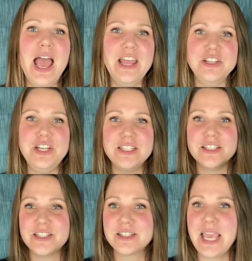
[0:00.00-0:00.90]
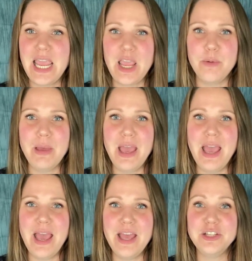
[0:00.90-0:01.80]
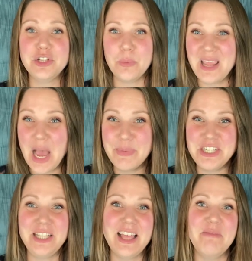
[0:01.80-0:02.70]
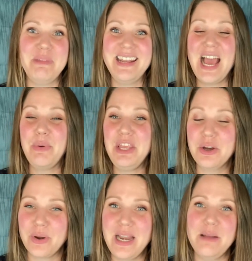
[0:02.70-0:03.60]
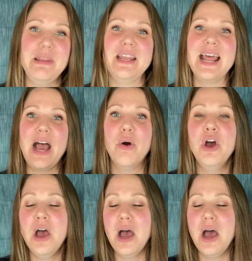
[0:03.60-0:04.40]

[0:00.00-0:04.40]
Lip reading: And Jesus just came and showed me how much he loved me and how he created me and how